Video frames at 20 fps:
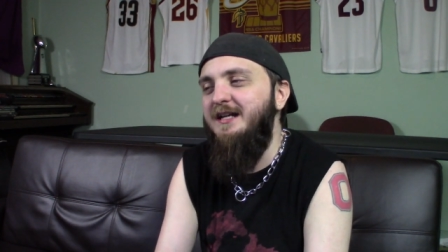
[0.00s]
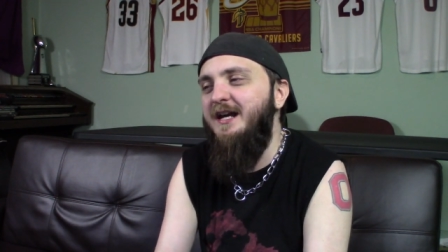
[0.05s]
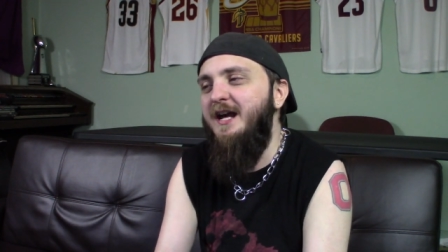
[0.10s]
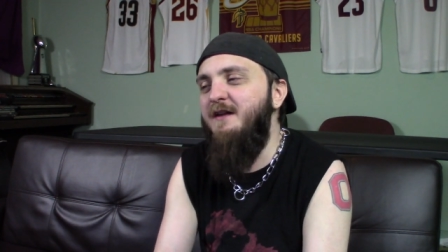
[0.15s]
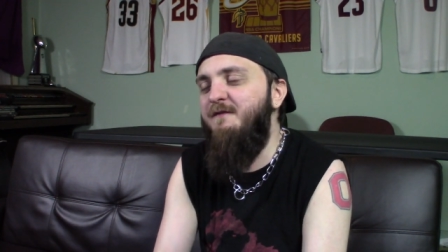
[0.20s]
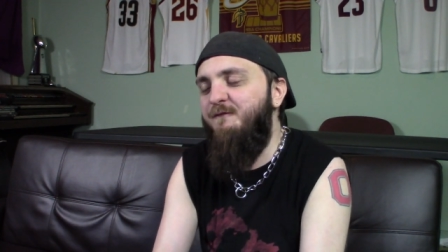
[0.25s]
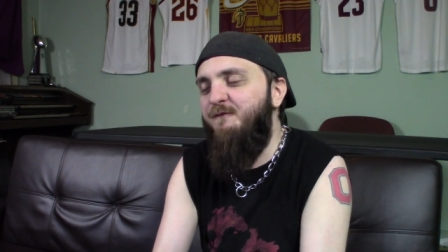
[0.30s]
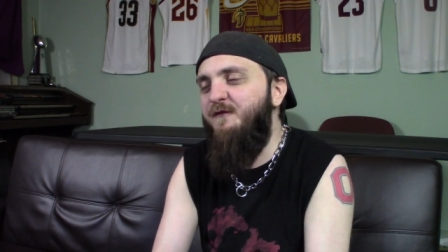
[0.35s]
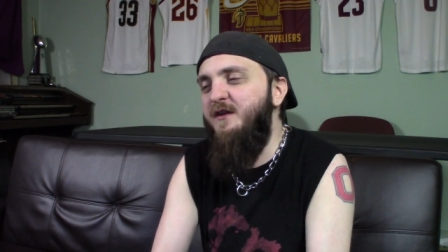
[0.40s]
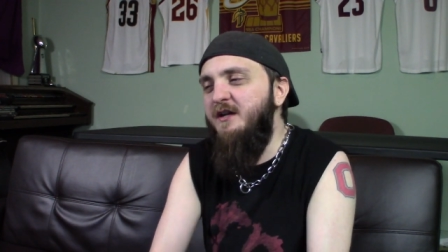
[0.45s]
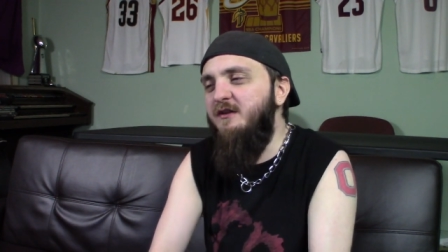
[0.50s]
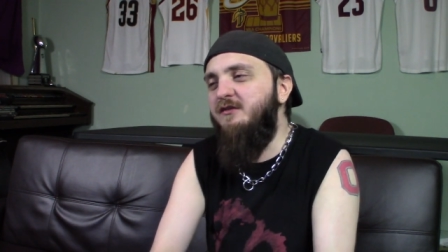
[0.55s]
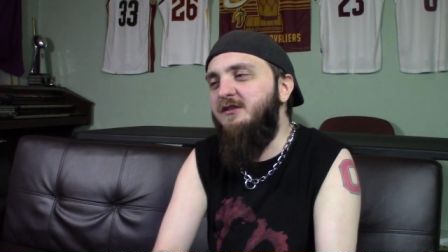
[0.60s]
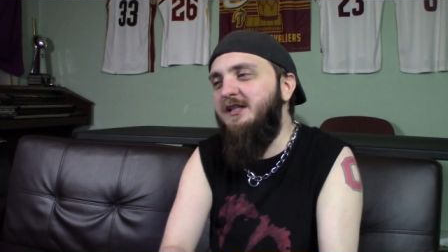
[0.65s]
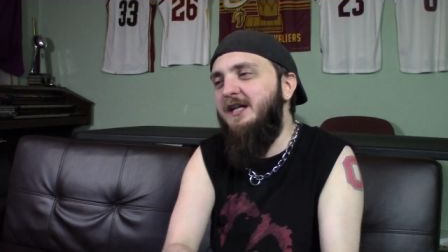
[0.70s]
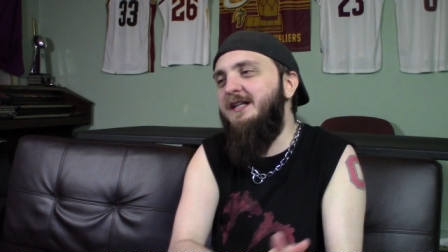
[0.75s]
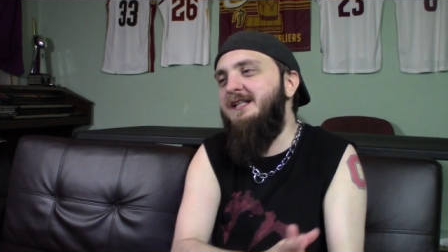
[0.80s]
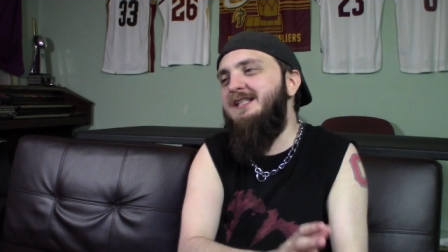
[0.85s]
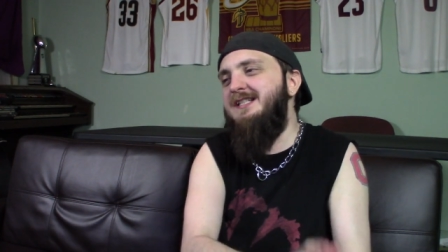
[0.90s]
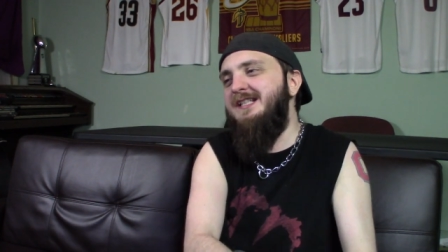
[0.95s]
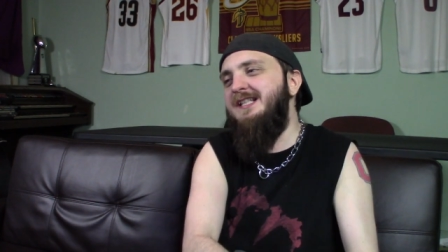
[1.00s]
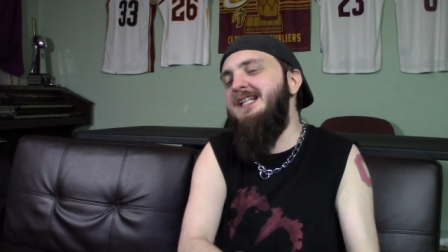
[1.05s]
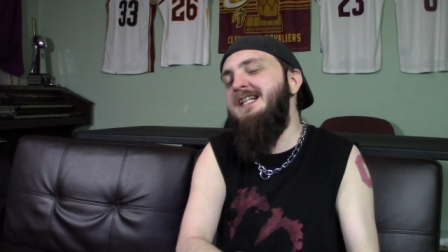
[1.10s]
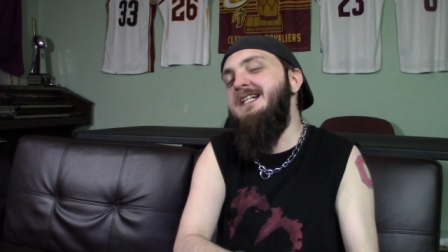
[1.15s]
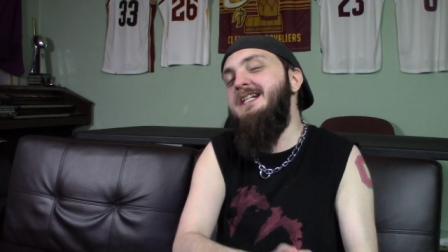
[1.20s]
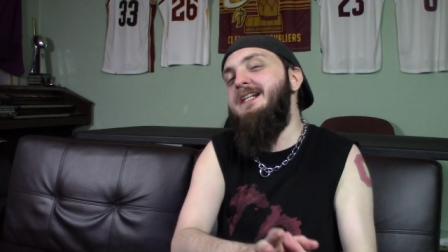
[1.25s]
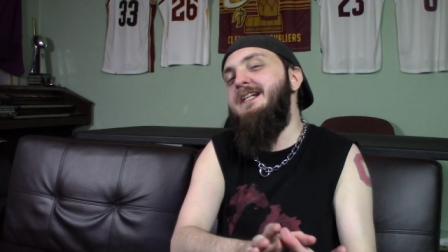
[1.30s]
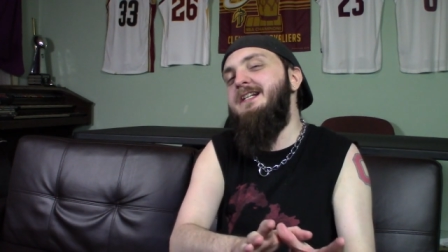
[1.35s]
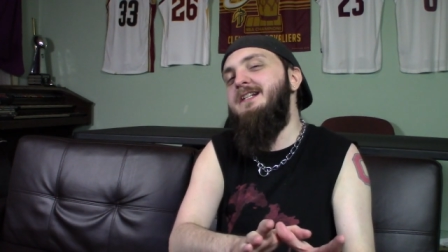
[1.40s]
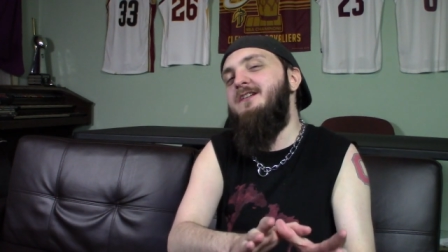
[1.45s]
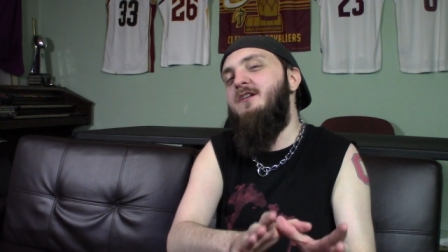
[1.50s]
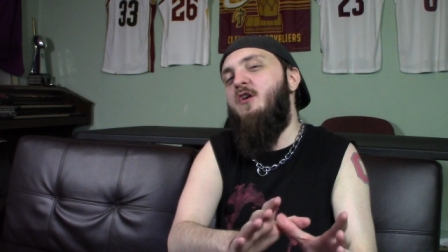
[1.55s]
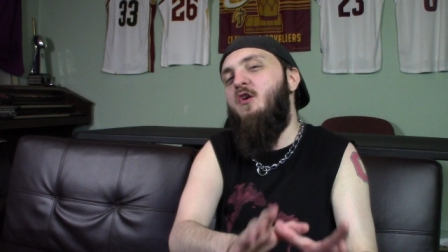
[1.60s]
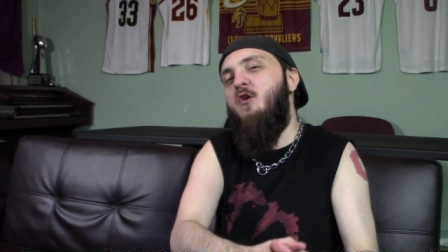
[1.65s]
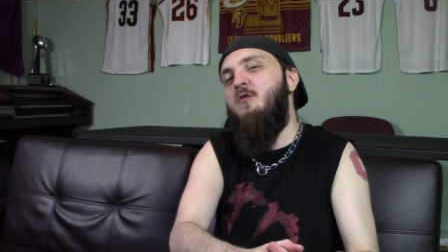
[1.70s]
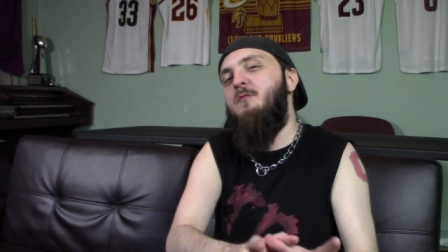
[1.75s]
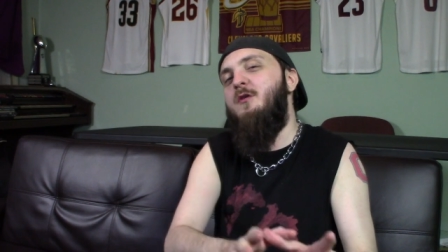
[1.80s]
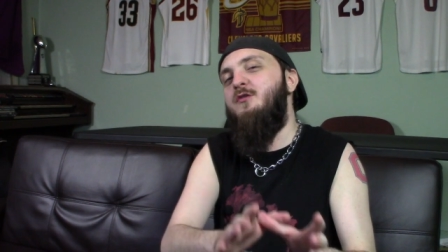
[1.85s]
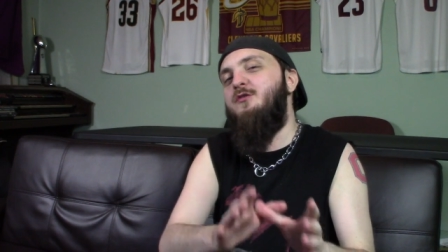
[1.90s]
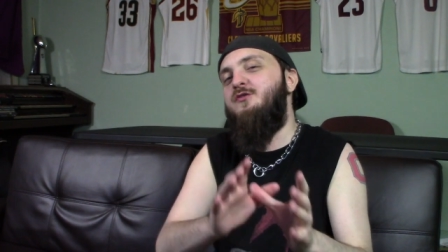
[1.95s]
it feels like it's leading
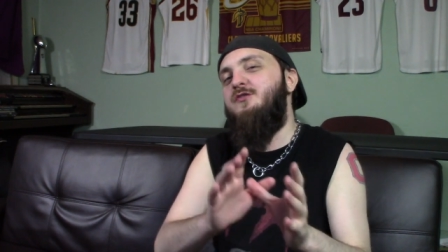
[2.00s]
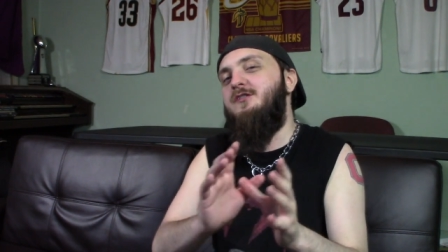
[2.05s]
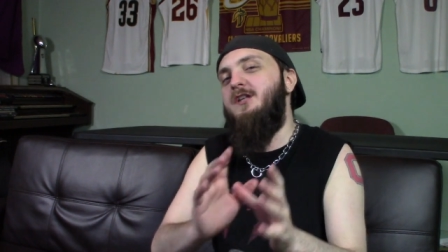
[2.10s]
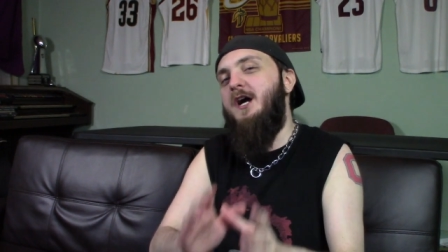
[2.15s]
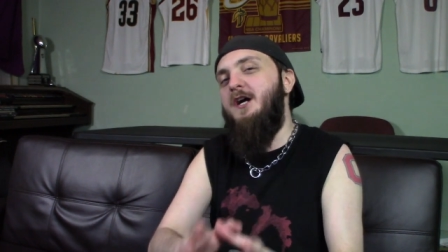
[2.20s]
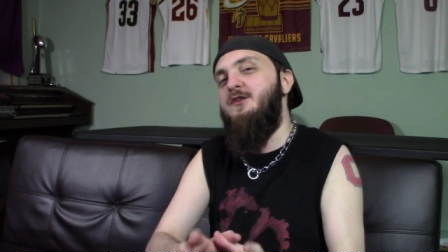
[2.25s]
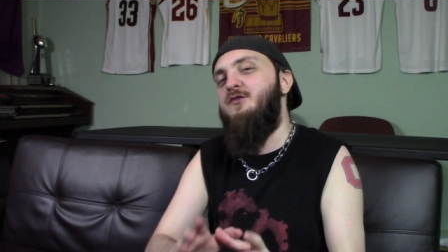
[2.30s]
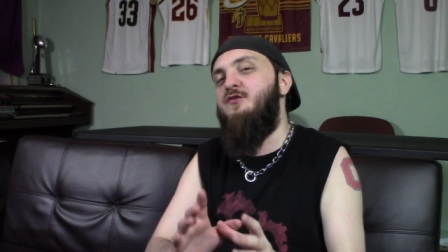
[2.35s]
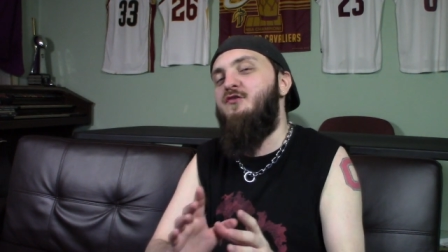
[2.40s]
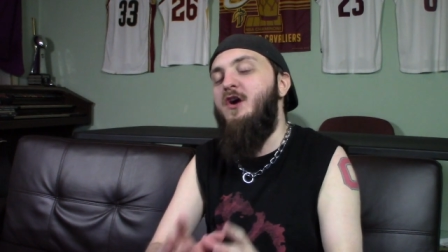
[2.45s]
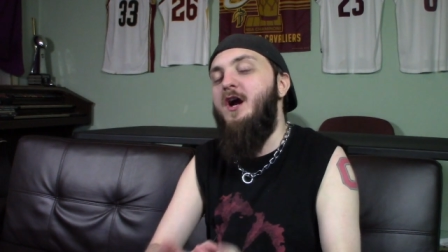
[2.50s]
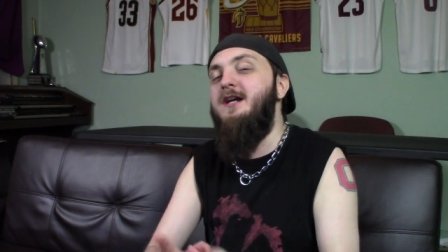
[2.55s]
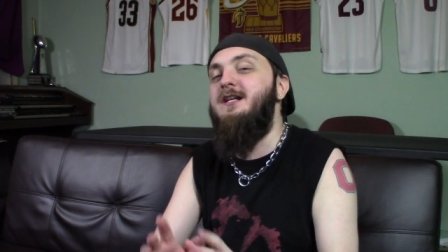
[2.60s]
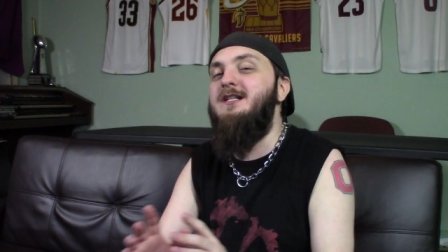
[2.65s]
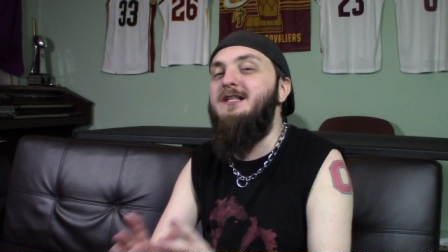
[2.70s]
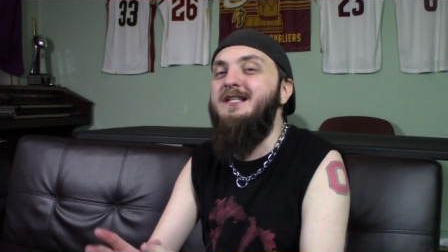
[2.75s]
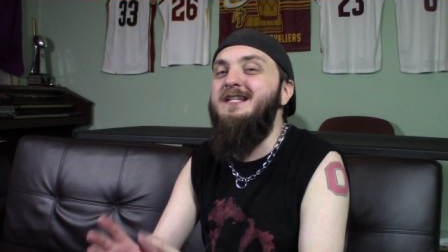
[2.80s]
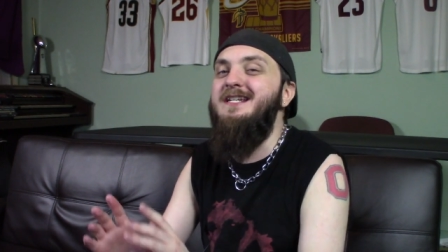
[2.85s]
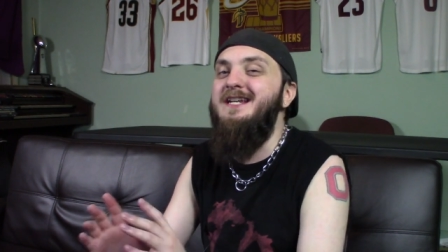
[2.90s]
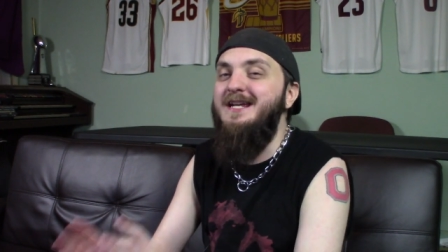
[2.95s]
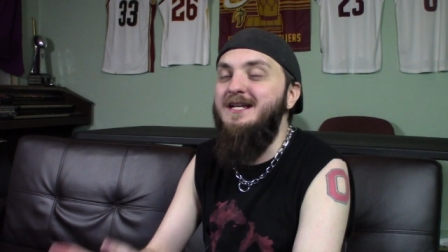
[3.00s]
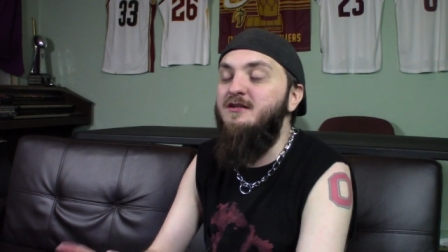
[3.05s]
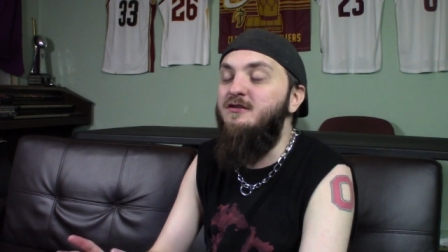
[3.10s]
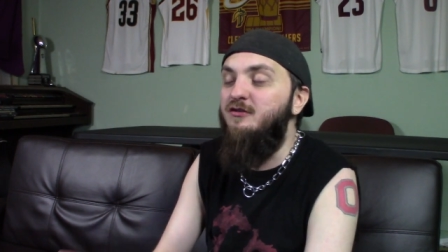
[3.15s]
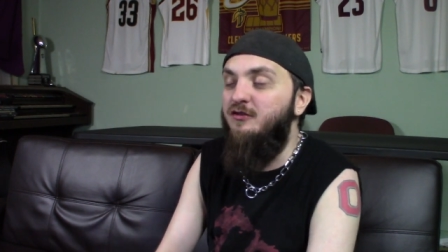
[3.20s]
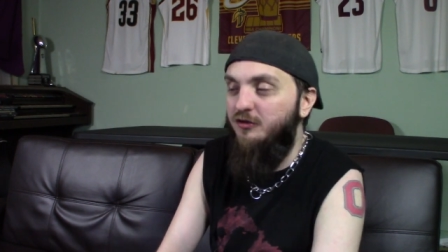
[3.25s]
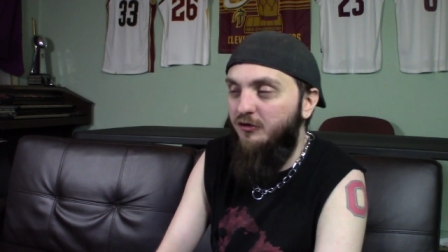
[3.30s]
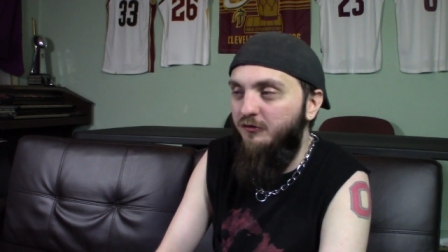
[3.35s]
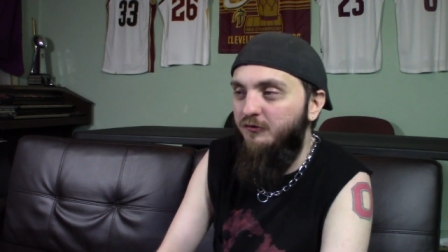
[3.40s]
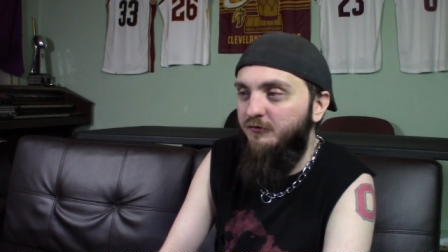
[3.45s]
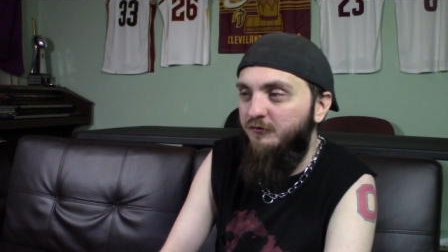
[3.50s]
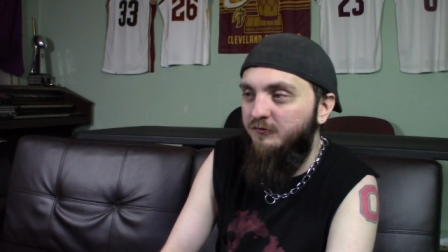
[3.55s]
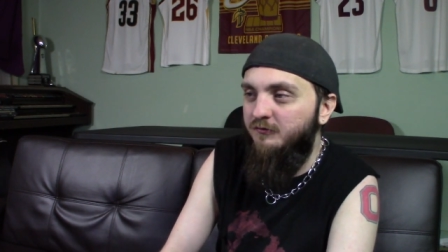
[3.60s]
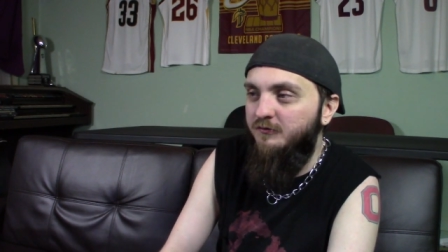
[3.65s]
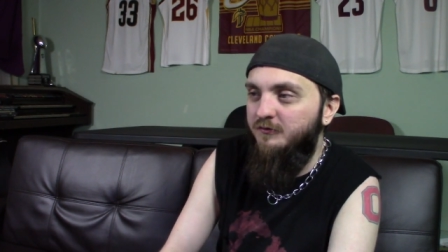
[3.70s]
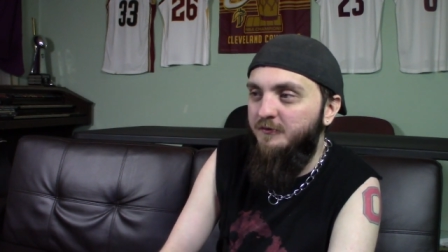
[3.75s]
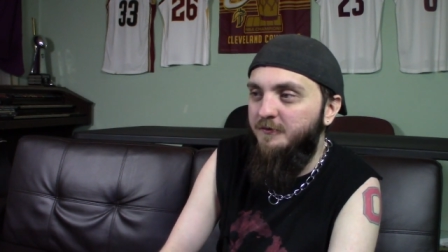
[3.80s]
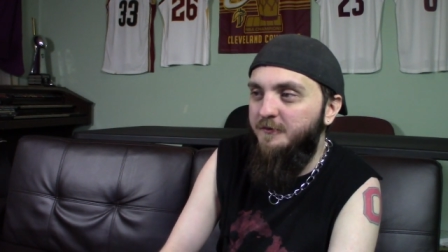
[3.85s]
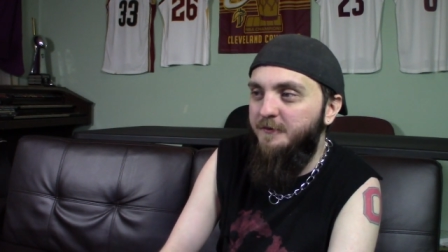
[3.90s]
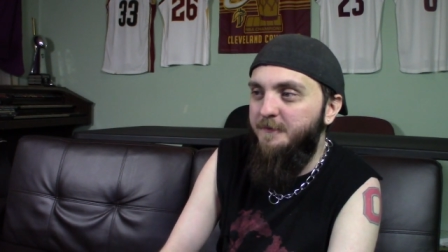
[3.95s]
almost directly into